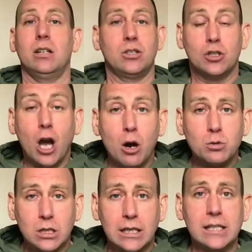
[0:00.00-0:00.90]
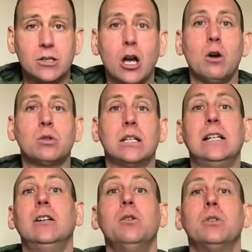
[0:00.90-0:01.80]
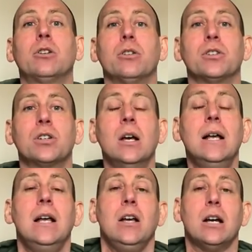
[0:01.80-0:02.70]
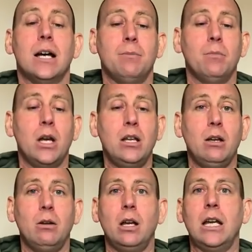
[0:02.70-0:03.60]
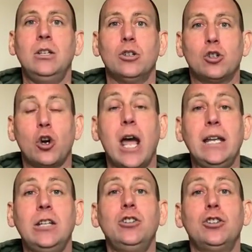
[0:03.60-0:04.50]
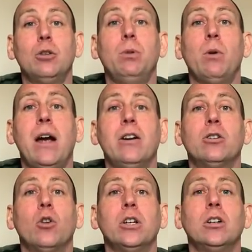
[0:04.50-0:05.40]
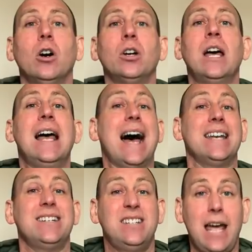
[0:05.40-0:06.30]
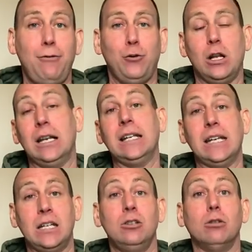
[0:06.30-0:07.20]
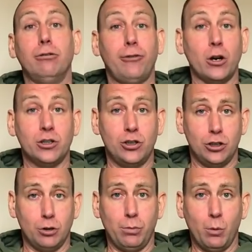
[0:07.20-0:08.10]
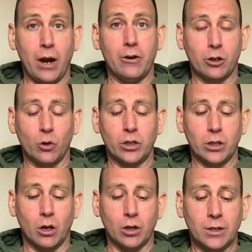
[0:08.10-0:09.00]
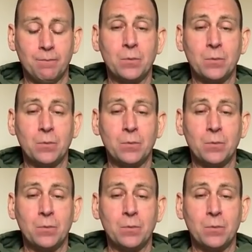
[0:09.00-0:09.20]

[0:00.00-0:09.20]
is totally, totally ludicrous. Um, in your training, you should be wearing a groin guard, and definitely in your fights, you should be wearing a groin guard.